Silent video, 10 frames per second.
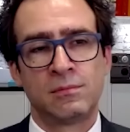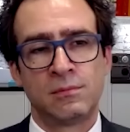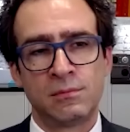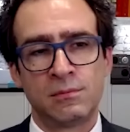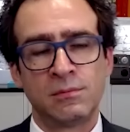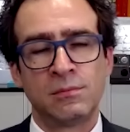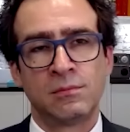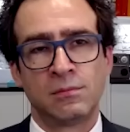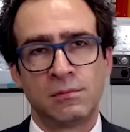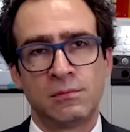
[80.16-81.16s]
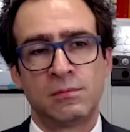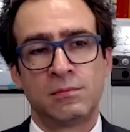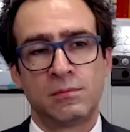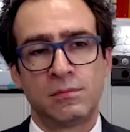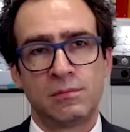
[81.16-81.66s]

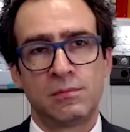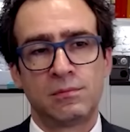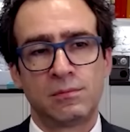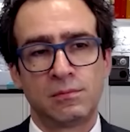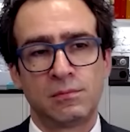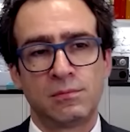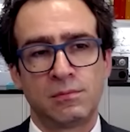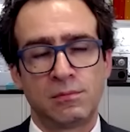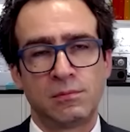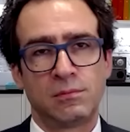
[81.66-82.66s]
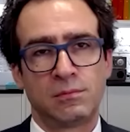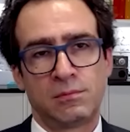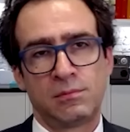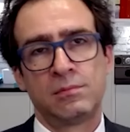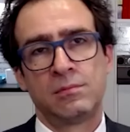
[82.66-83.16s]

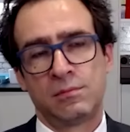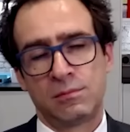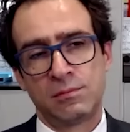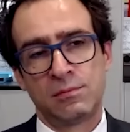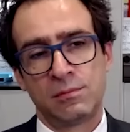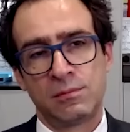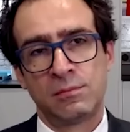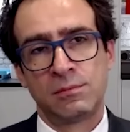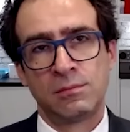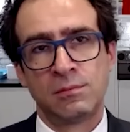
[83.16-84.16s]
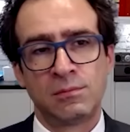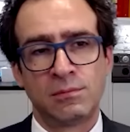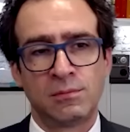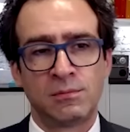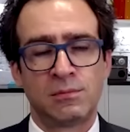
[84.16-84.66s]

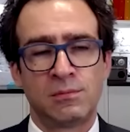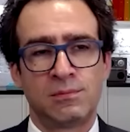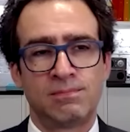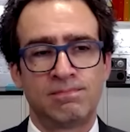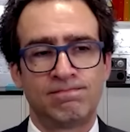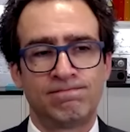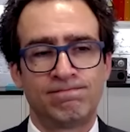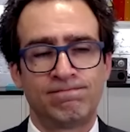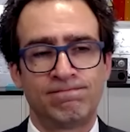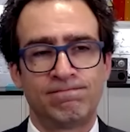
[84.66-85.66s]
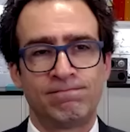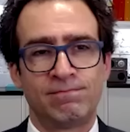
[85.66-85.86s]
No words are spoken by the person on screen.